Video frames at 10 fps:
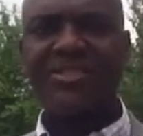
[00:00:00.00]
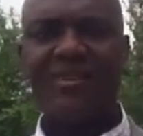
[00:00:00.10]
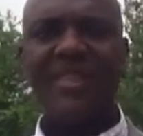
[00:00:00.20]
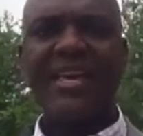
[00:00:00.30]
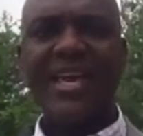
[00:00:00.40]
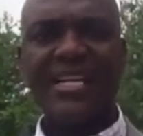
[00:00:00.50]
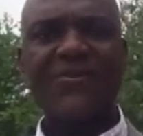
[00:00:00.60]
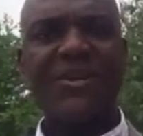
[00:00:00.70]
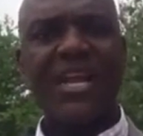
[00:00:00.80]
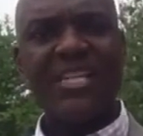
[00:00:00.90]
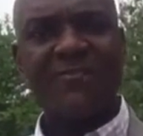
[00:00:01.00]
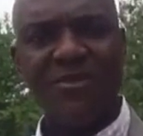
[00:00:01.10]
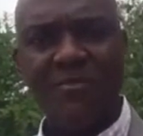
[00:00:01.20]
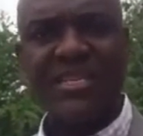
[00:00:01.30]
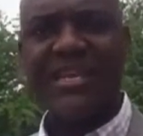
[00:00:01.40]
love that He has for you, that He's
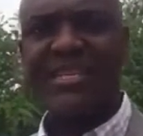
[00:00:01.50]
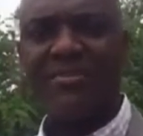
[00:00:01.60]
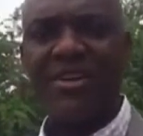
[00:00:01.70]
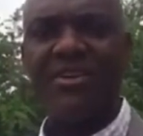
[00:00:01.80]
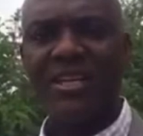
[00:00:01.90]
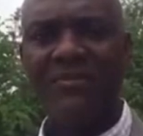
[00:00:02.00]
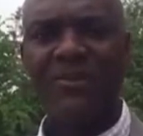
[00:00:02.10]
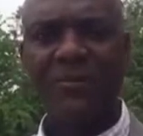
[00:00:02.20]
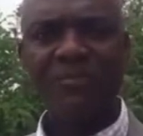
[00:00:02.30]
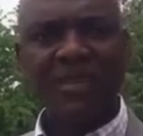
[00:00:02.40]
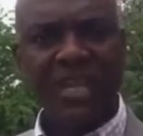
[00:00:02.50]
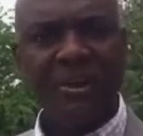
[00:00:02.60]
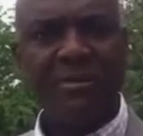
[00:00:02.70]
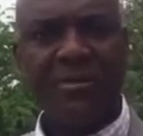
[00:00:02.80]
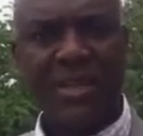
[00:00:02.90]
promised that He's not going to leave you, then
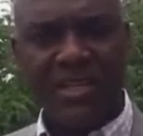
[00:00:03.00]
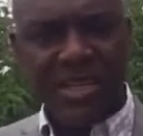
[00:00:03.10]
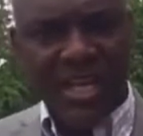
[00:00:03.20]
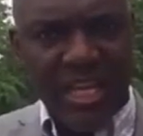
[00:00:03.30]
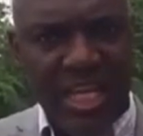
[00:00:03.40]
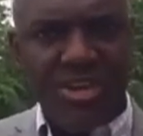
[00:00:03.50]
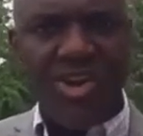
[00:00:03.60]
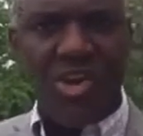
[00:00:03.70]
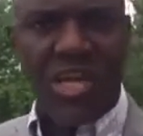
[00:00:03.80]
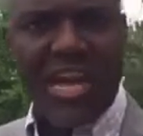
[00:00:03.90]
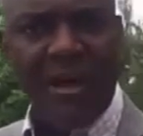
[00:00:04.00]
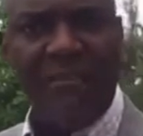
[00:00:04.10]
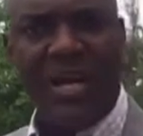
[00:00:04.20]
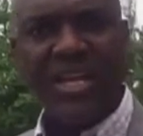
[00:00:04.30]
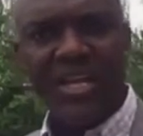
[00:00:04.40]
remember this, you're going to
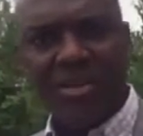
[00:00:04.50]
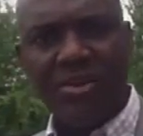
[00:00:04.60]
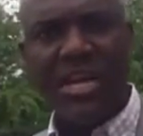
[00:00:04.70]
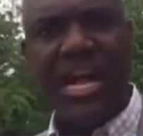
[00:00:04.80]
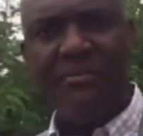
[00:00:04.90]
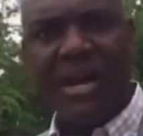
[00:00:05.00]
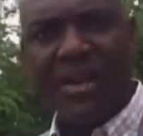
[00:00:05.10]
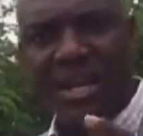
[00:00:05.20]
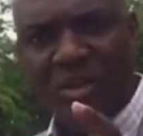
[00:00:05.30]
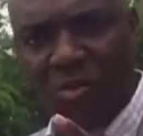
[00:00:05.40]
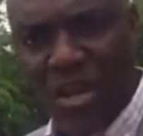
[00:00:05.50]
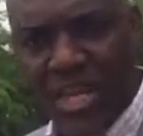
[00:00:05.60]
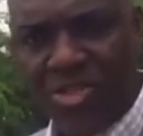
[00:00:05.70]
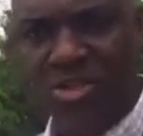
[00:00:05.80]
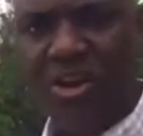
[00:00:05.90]
come out and you're going to come out with
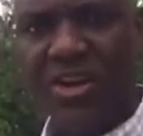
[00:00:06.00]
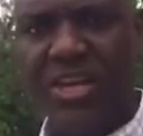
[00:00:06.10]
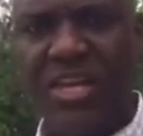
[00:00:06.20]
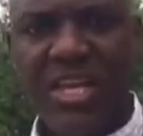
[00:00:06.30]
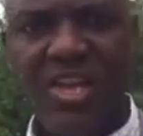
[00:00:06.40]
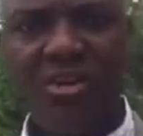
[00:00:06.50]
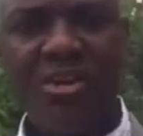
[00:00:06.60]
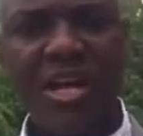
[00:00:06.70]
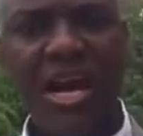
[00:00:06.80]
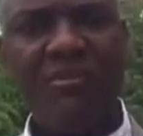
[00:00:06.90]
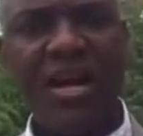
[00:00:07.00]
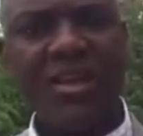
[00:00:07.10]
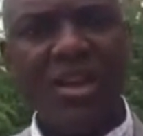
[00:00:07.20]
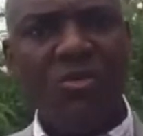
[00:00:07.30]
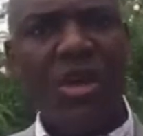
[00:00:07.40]
a story. You're going to come
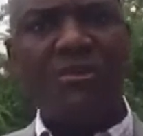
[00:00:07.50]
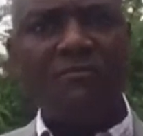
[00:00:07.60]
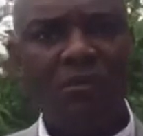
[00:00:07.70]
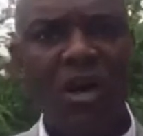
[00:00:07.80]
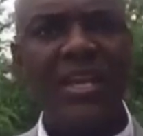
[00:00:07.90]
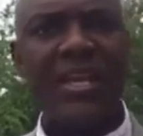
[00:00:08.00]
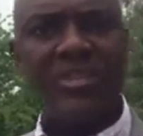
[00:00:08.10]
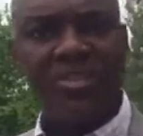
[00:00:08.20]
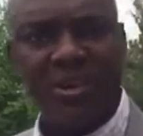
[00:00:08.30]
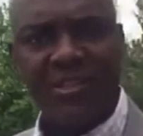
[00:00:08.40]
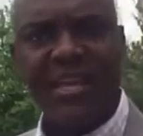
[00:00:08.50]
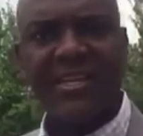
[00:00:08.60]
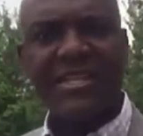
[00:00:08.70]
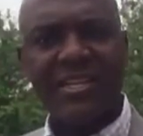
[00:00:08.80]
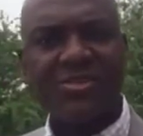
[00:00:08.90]
out with money to your
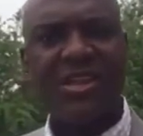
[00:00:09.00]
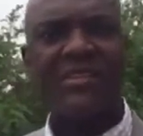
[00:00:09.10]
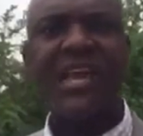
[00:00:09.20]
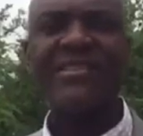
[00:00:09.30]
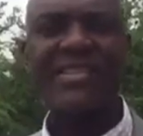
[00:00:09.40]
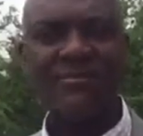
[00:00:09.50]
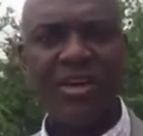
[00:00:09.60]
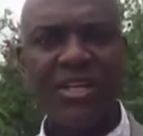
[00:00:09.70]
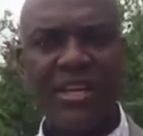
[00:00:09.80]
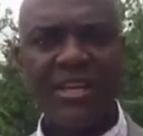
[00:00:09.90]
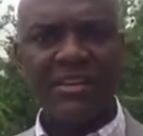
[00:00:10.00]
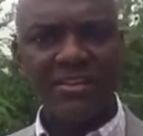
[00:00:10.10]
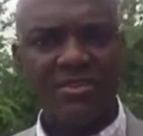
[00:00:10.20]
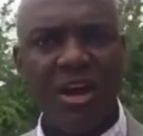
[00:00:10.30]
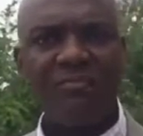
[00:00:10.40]
test. That's called a testimony.
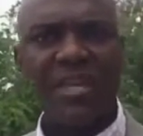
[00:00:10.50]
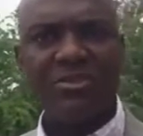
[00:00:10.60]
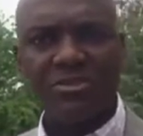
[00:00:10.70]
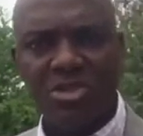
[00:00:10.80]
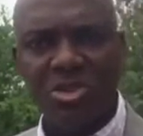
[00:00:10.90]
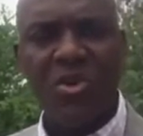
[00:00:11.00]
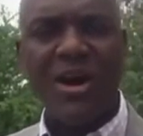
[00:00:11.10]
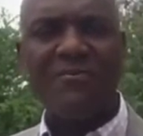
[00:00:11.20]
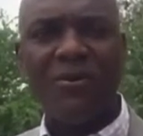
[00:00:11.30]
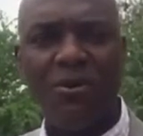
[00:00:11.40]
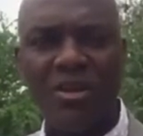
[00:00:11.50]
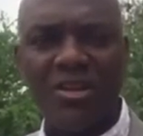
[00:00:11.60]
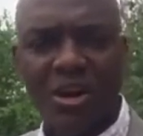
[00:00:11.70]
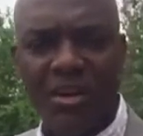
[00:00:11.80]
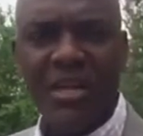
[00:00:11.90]
Something to show up for
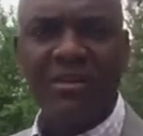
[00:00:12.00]
what God